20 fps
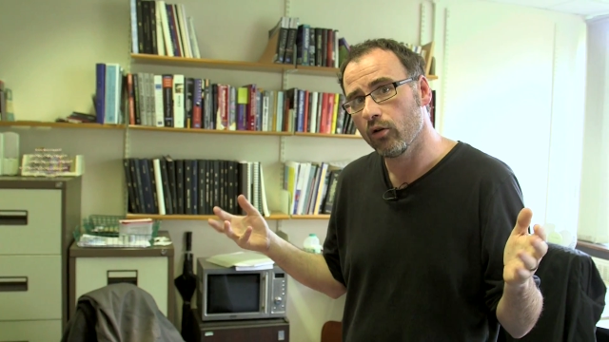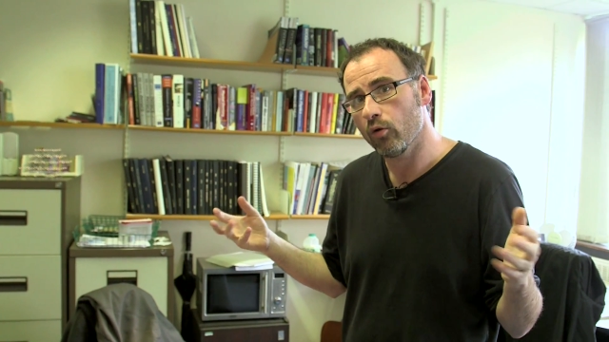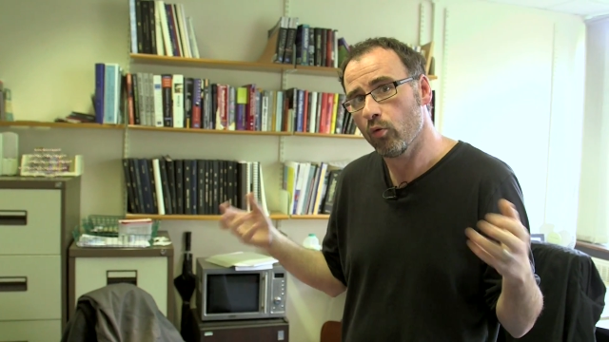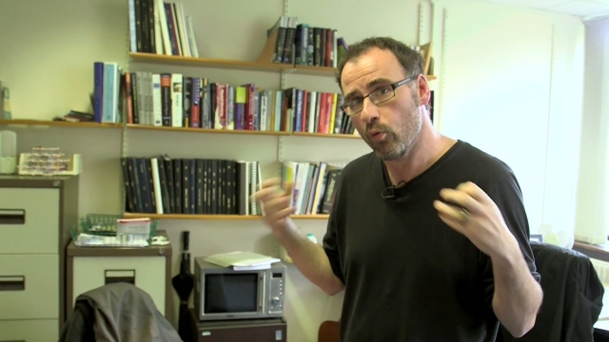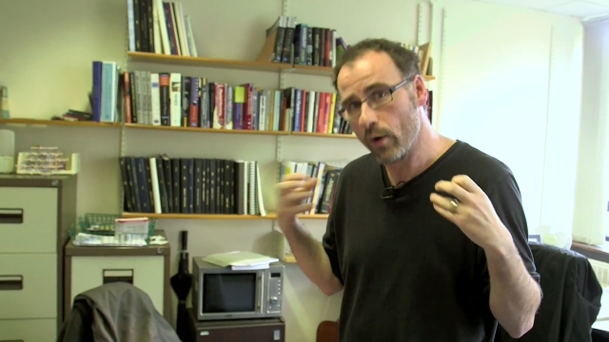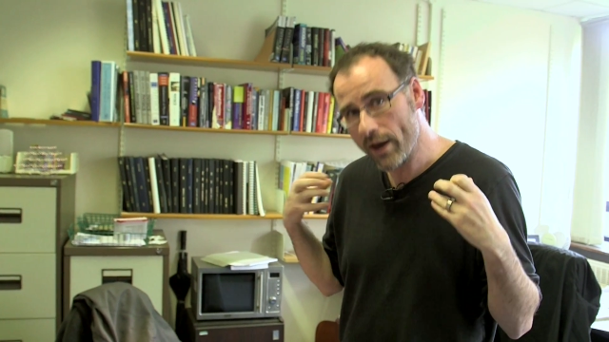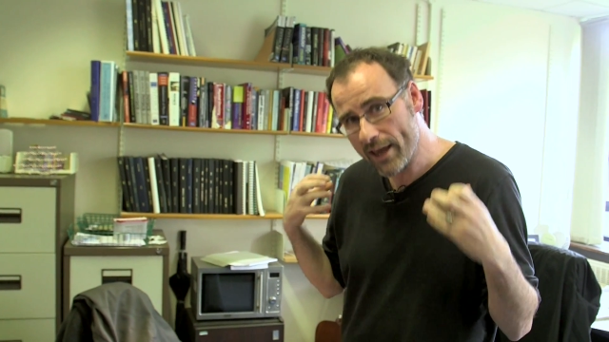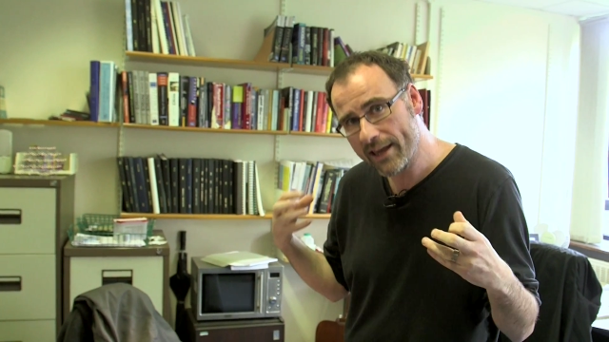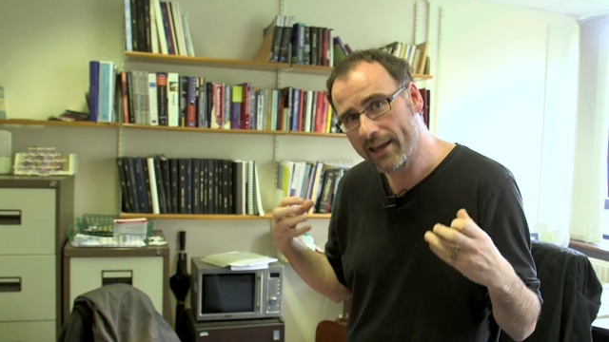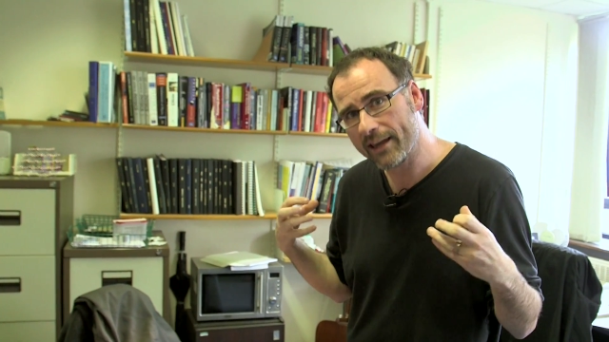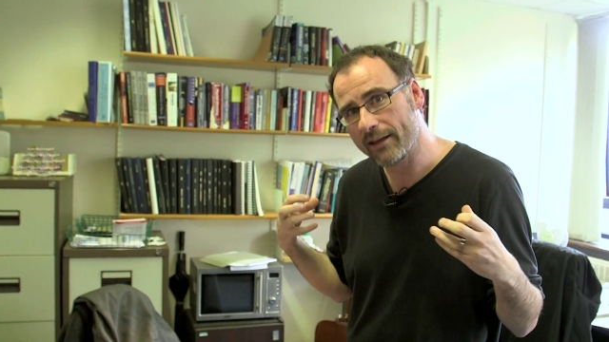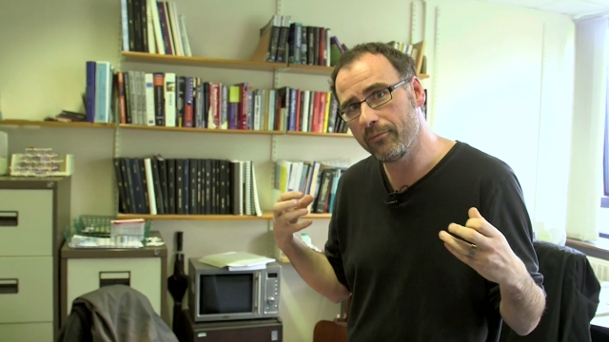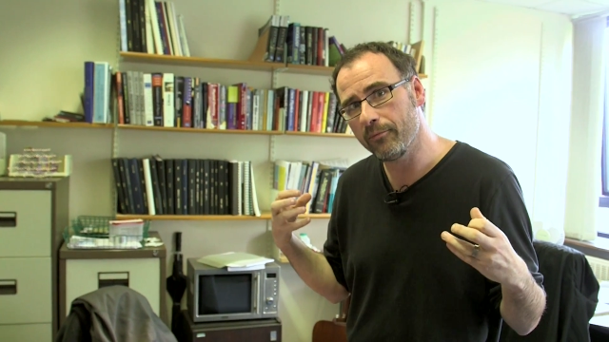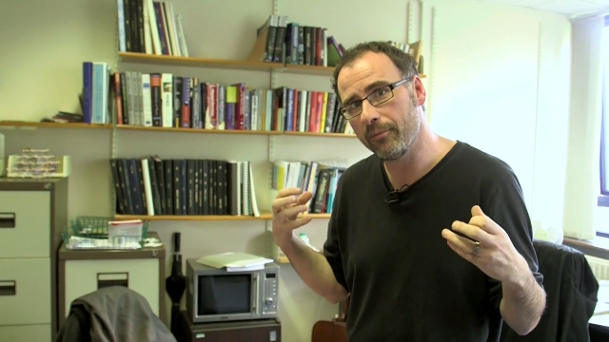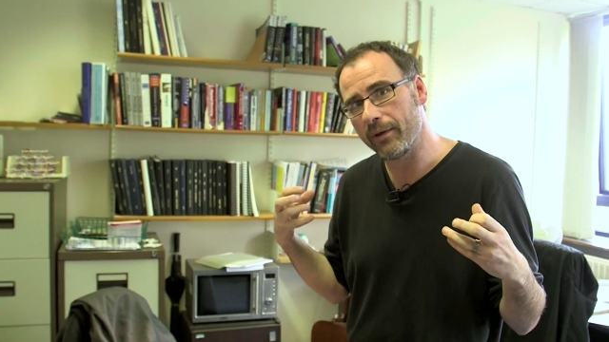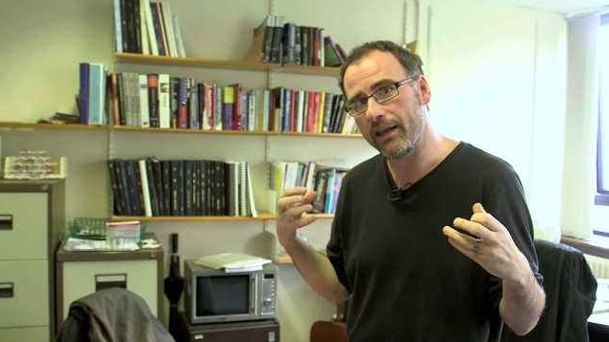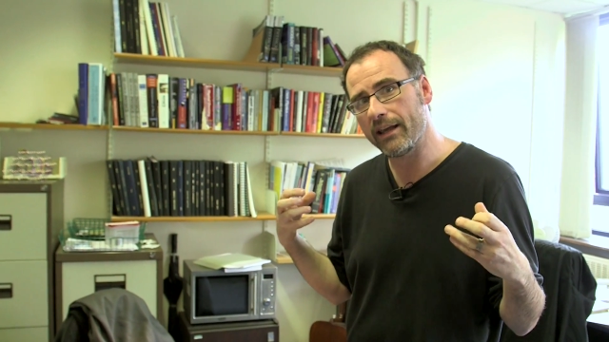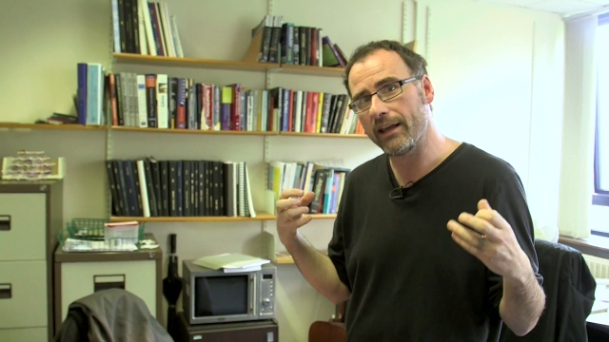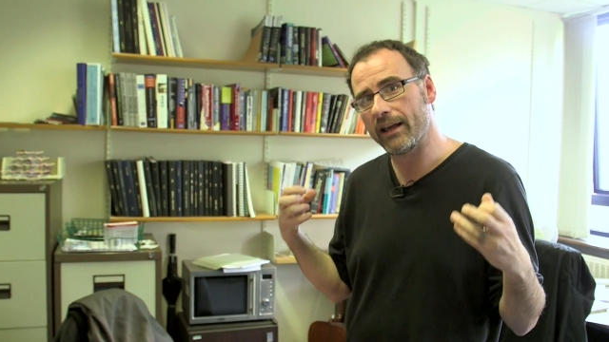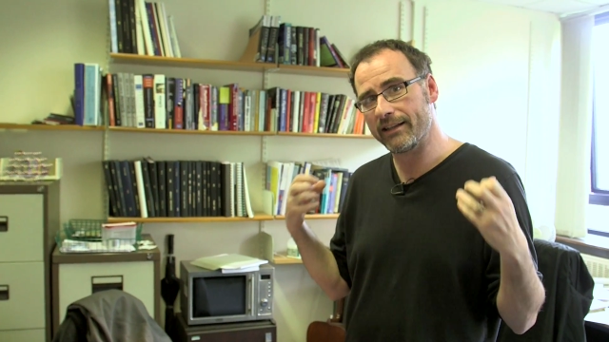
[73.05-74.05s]
we can
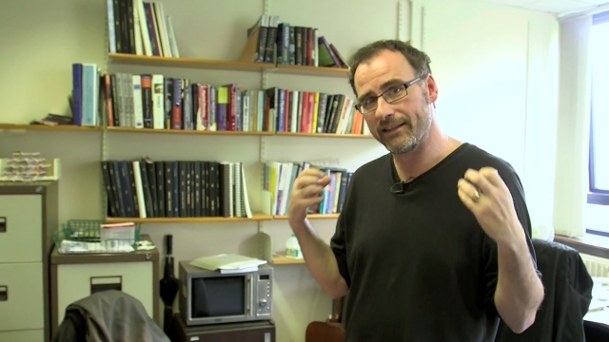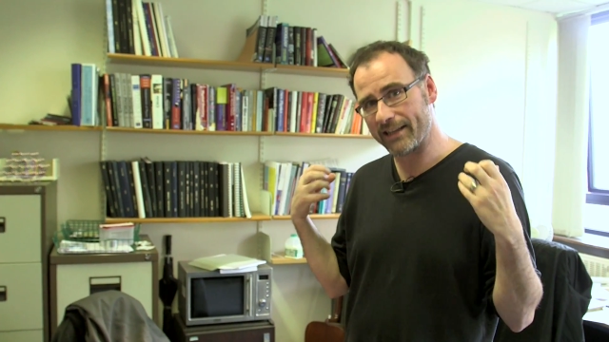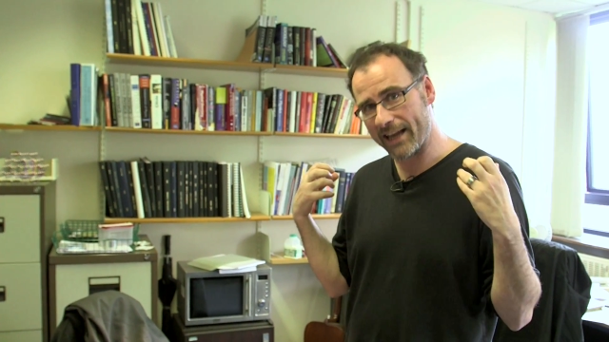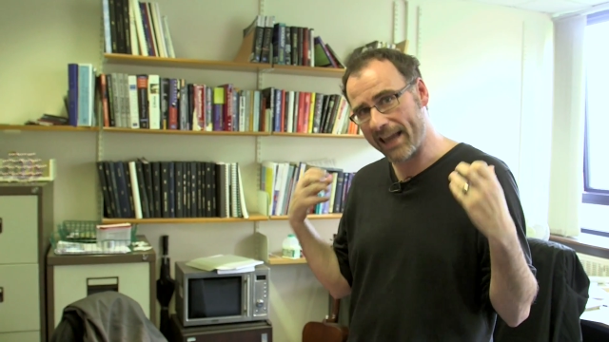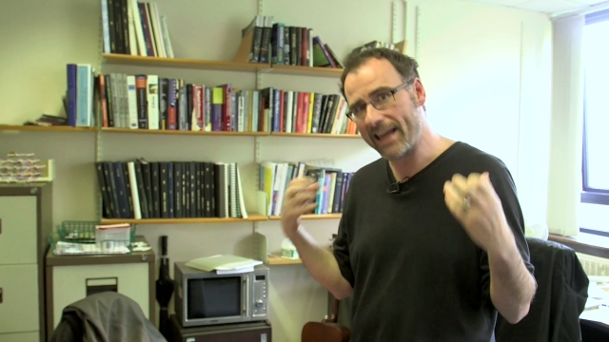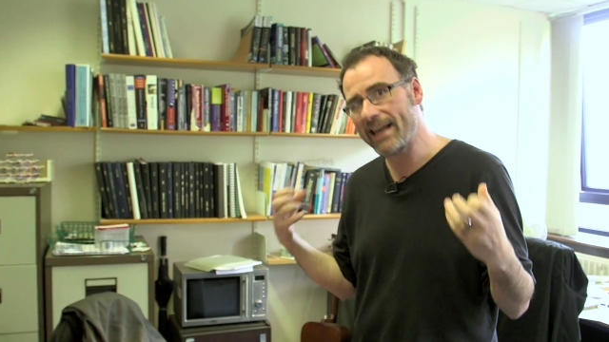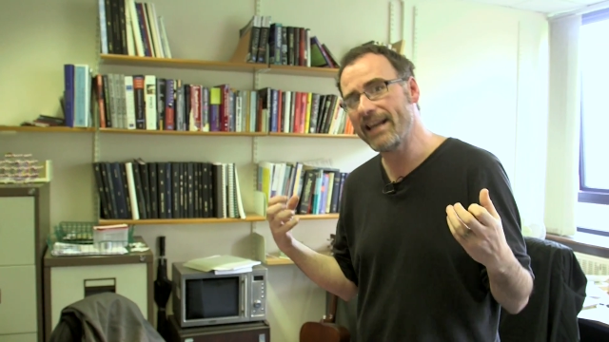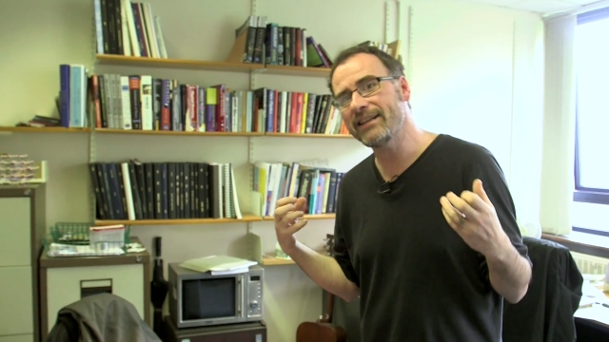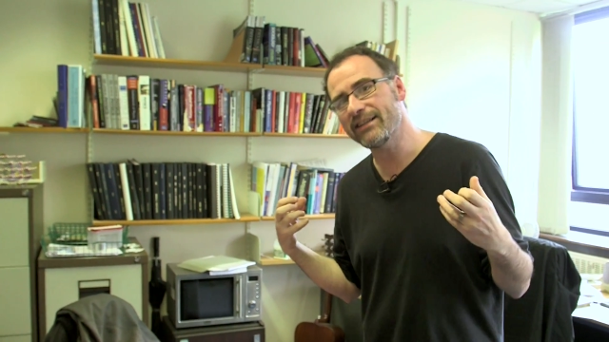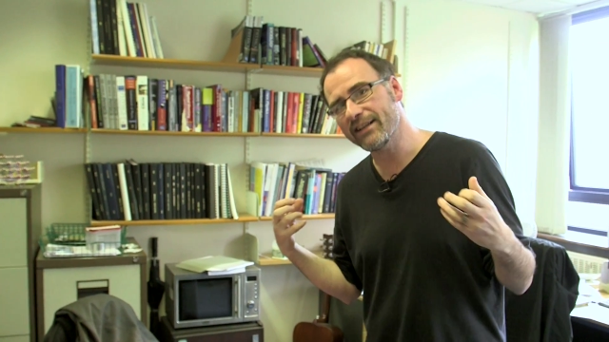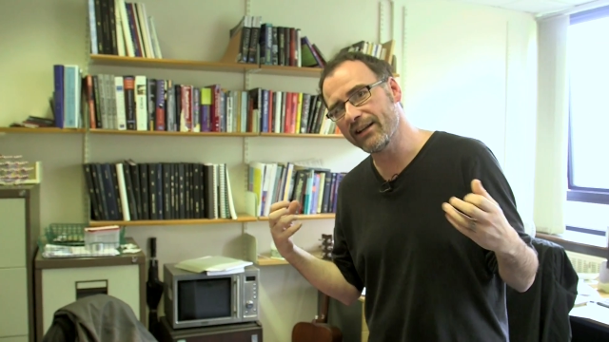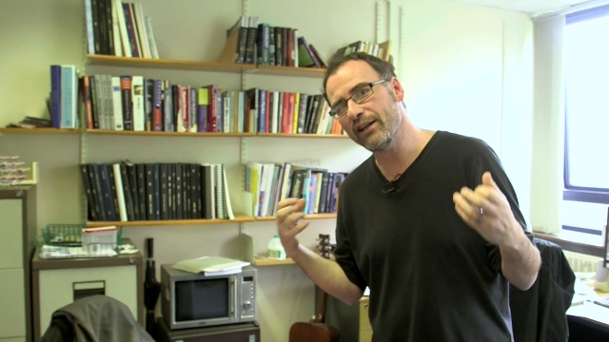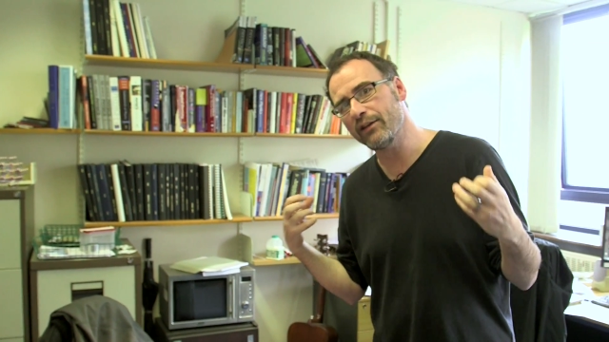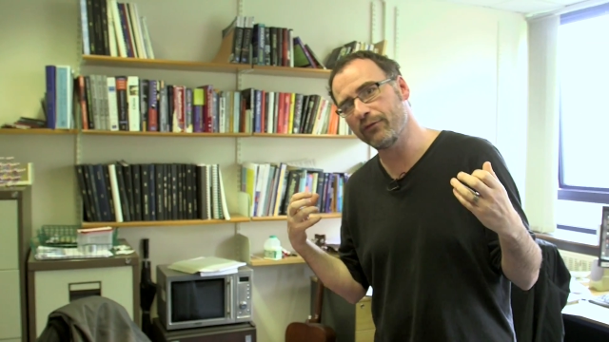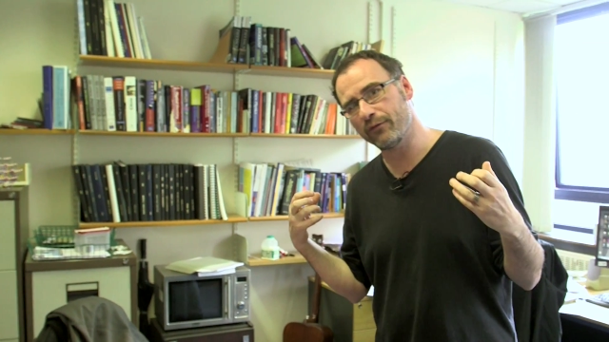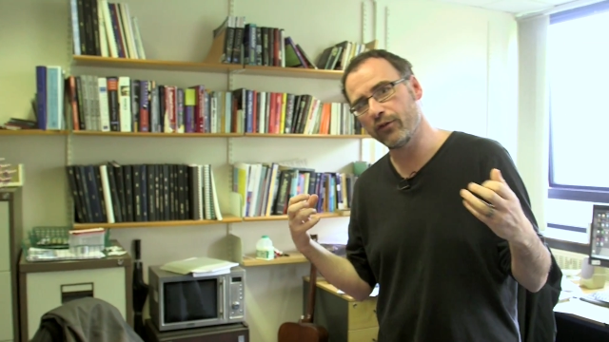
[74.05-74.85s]
be as easily